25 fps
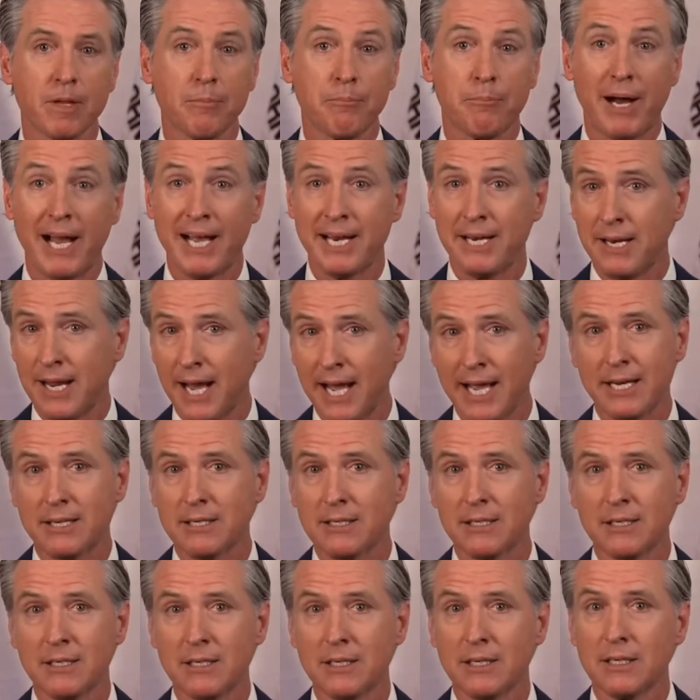By
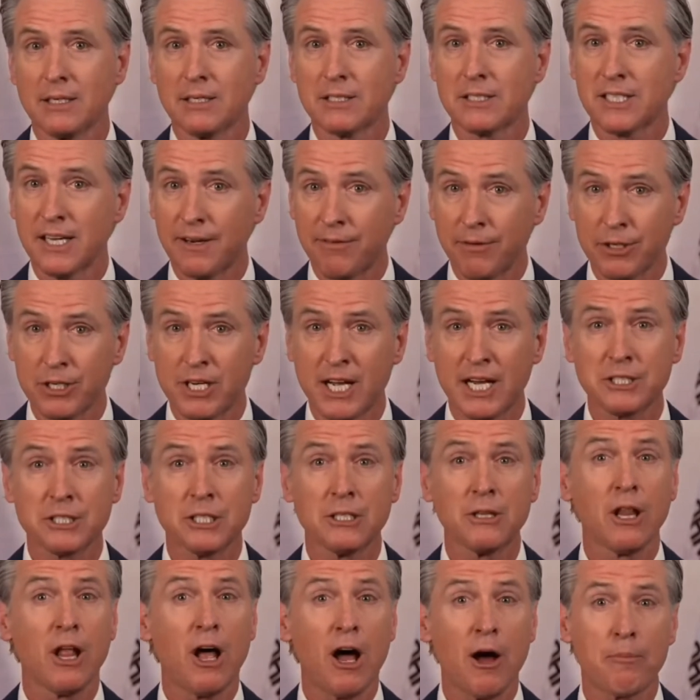night, several
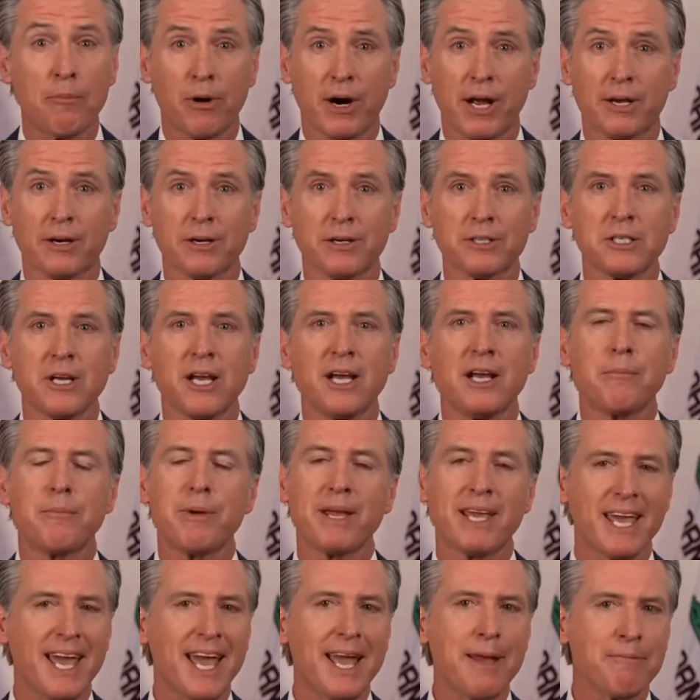dozen lawbreakers
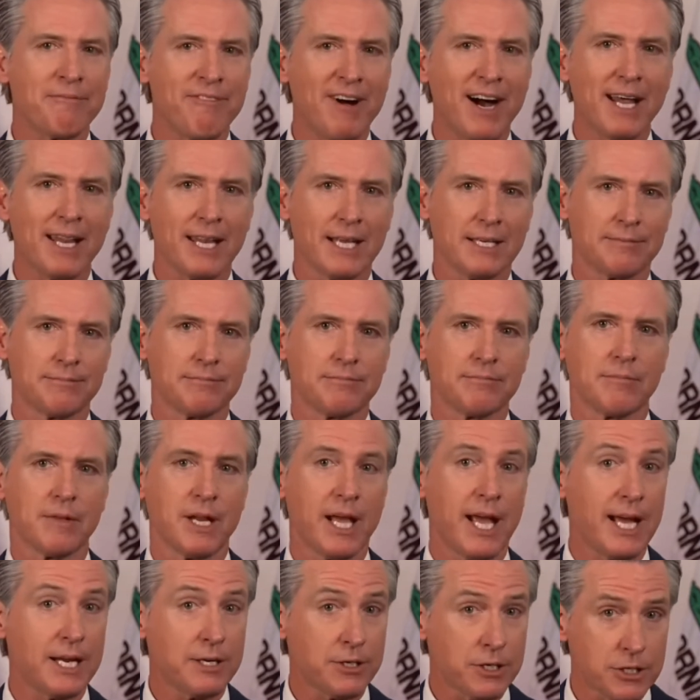became violent
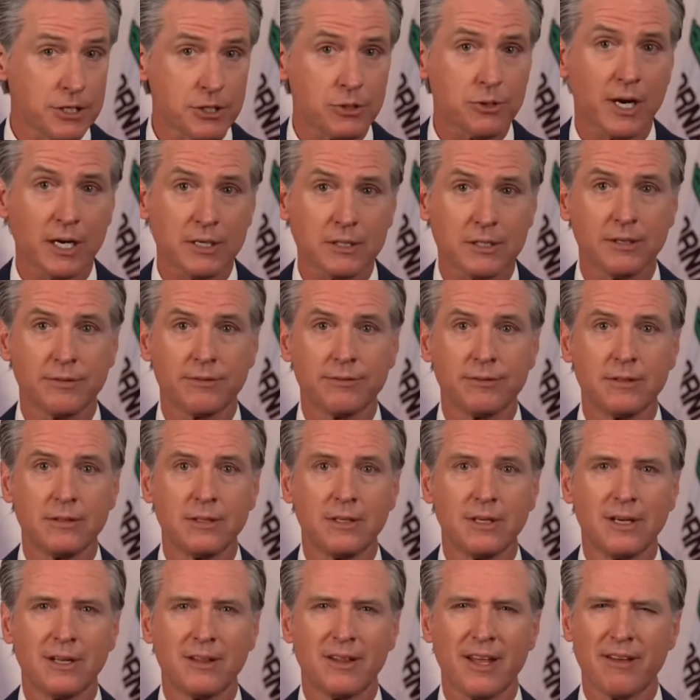and destructive.
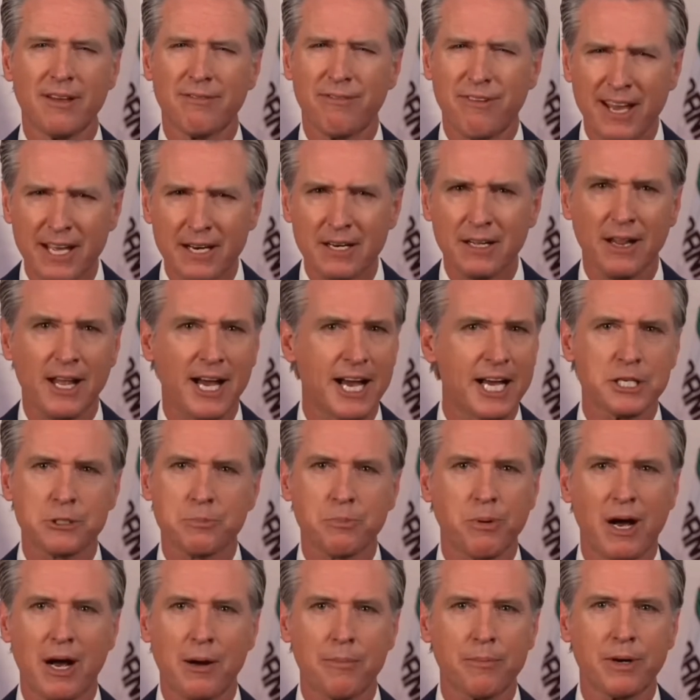They
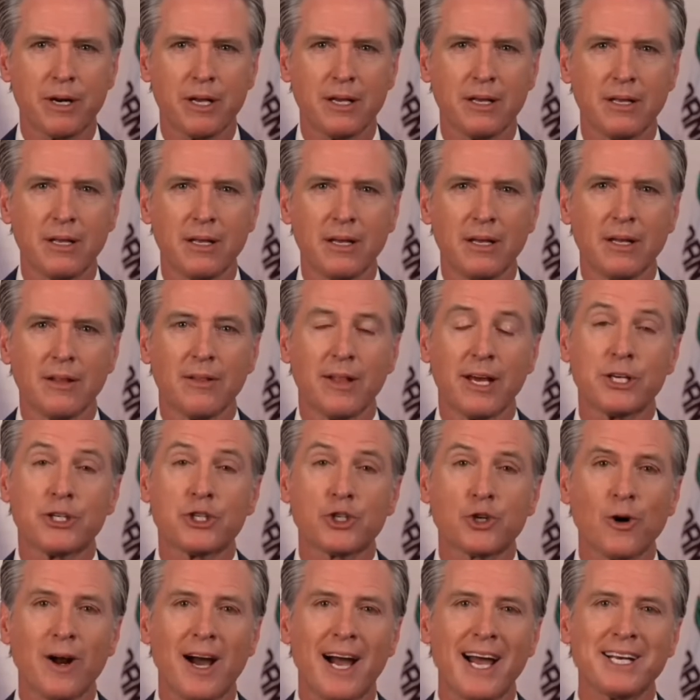vandalized property. They
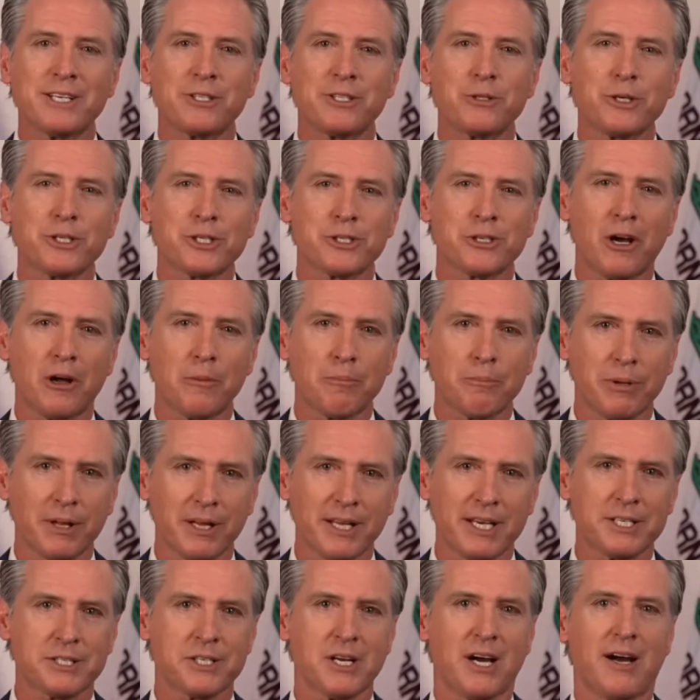tried to assault
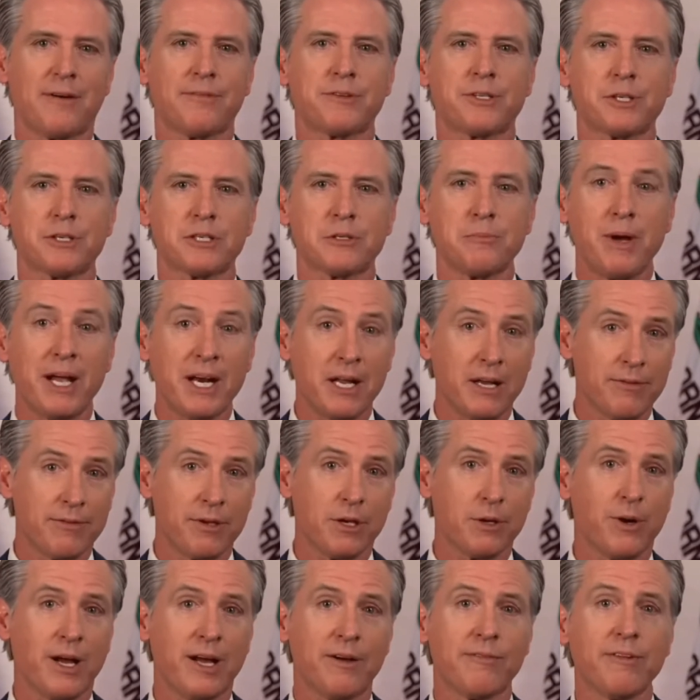police officers. Many of
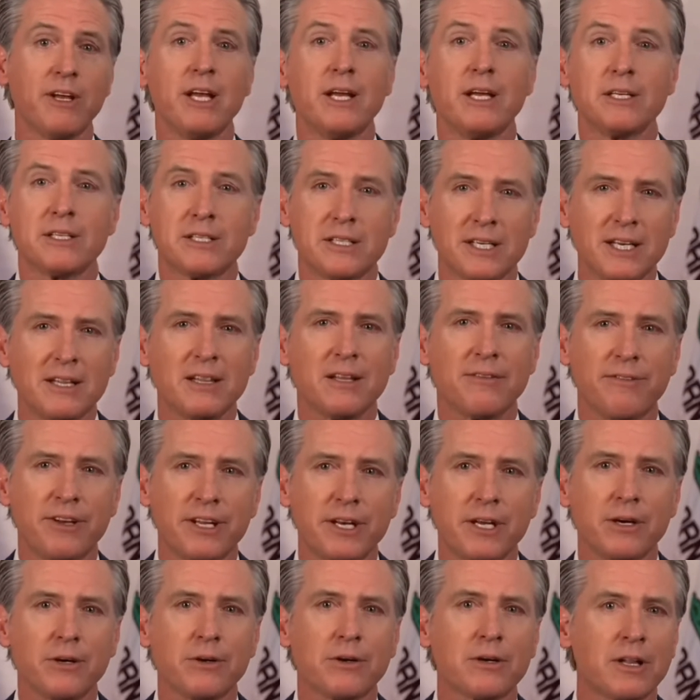you have seen the
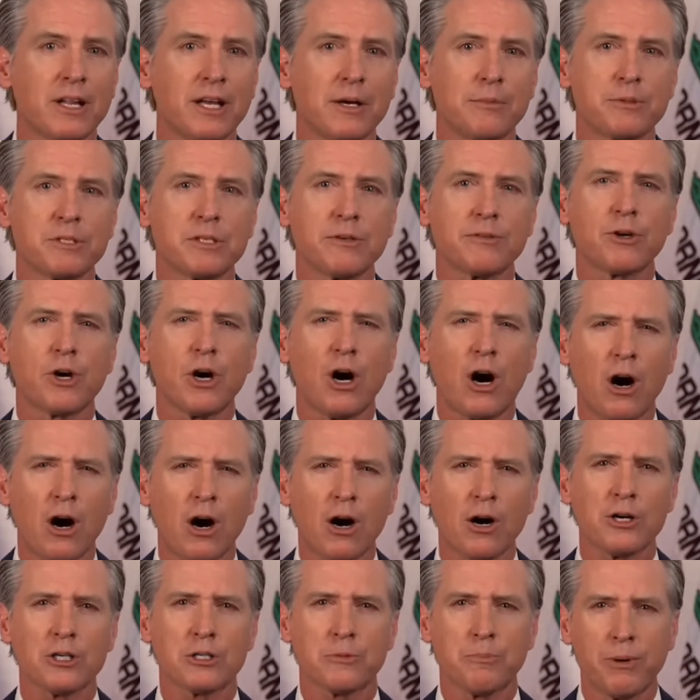video clips of
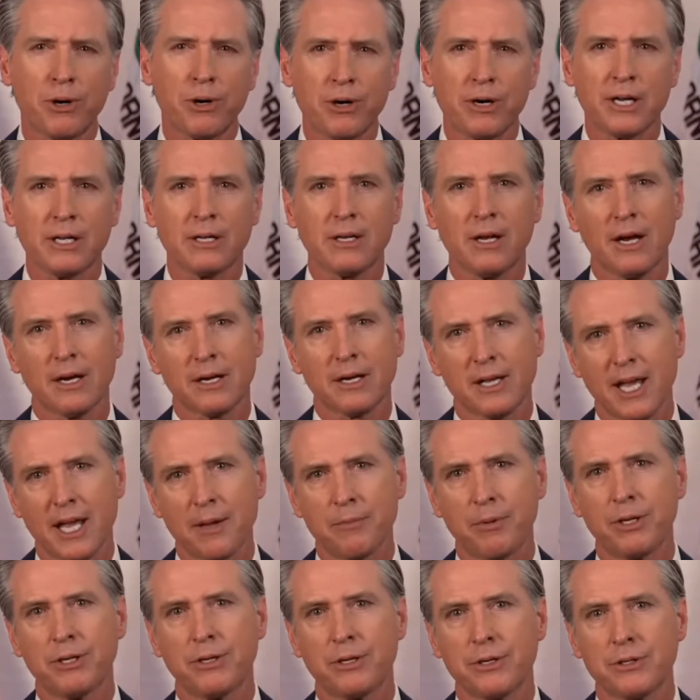cars burning on
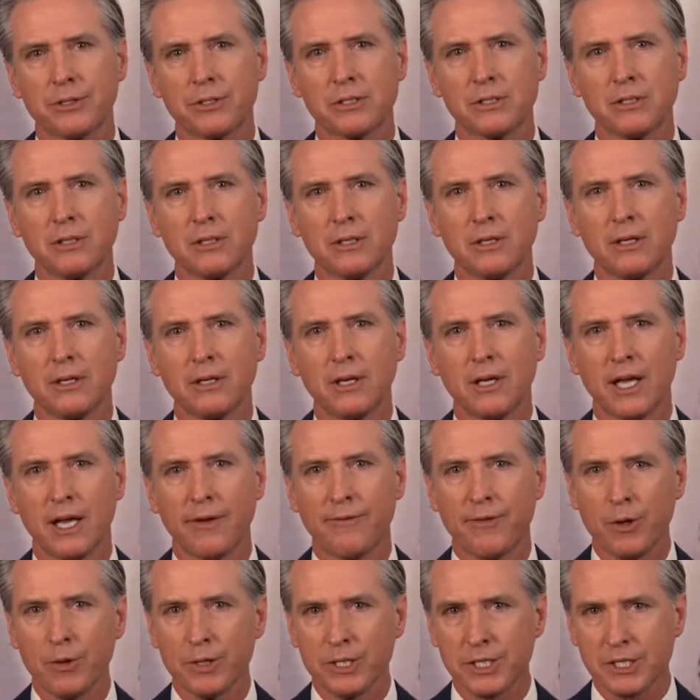cable news.
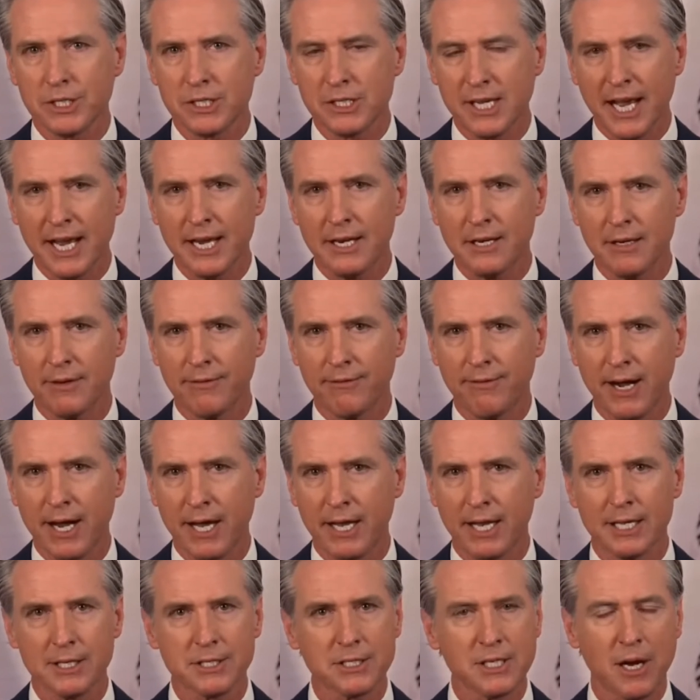If you incite
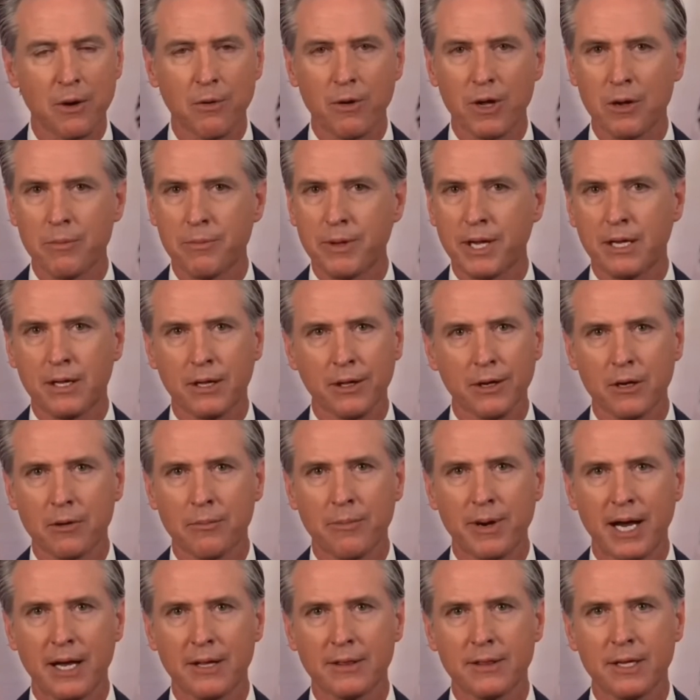violence, I want to be clear
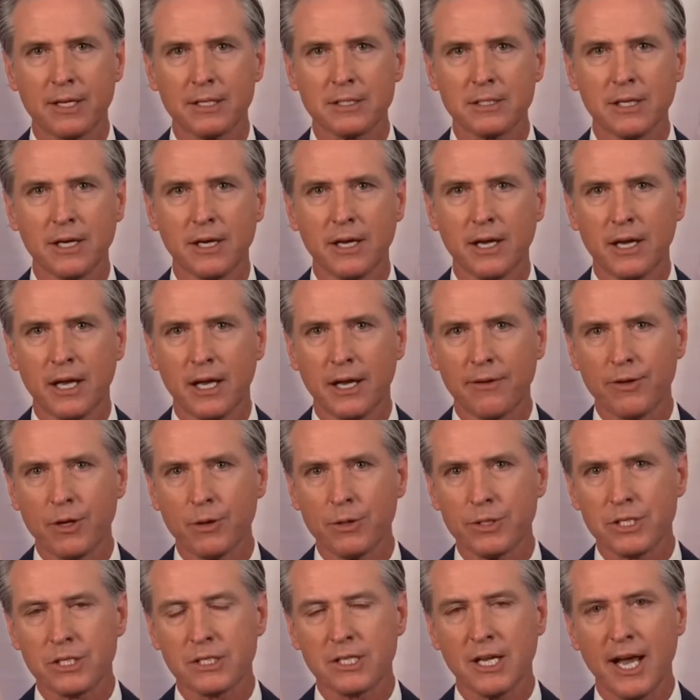about this. If
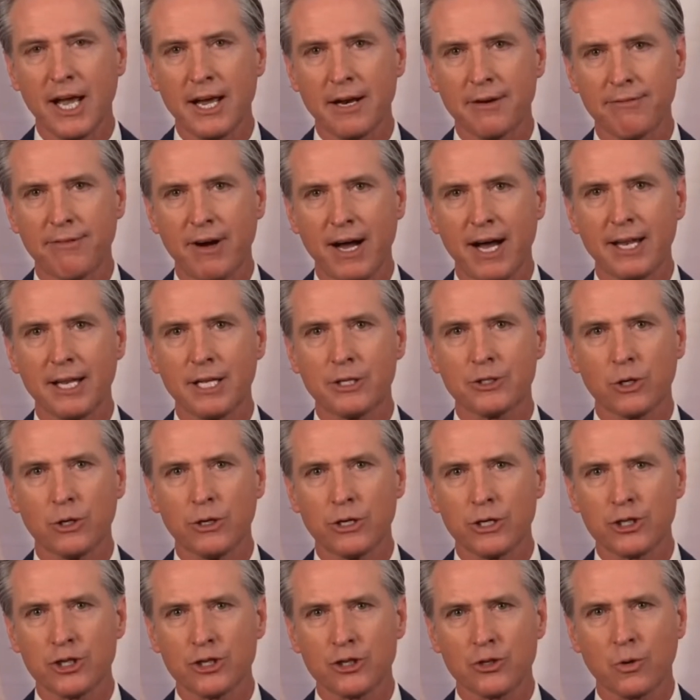you incite violence or
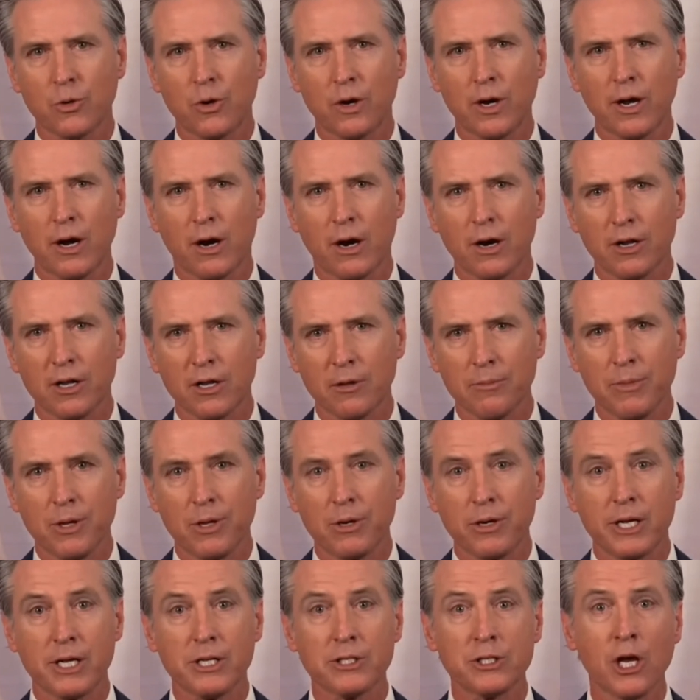destroy our
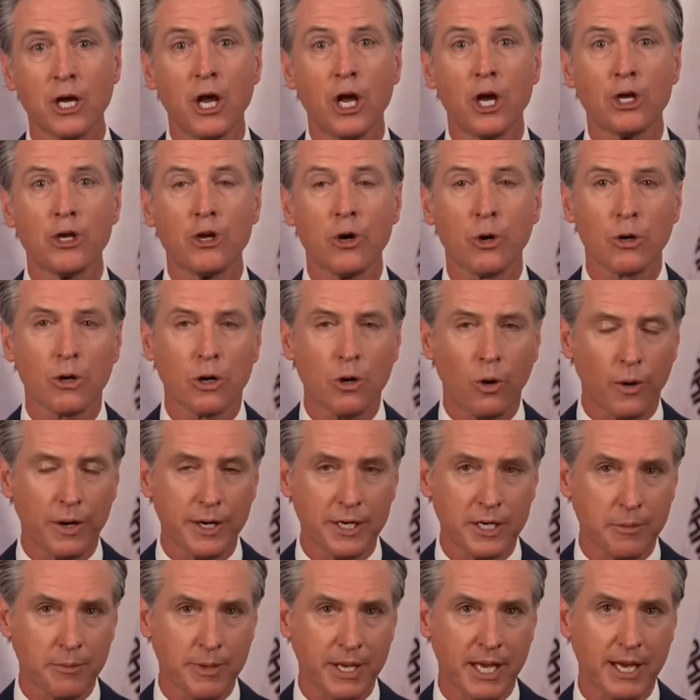communities, you're
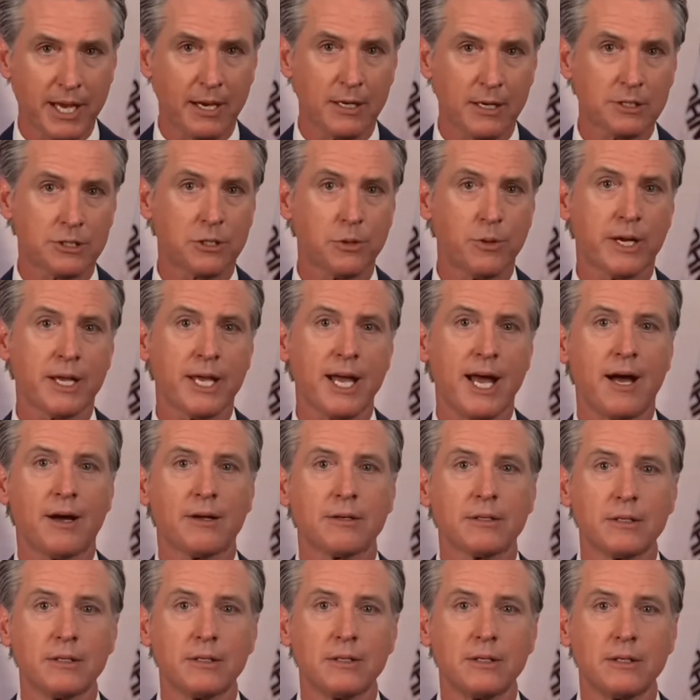going to be held to account.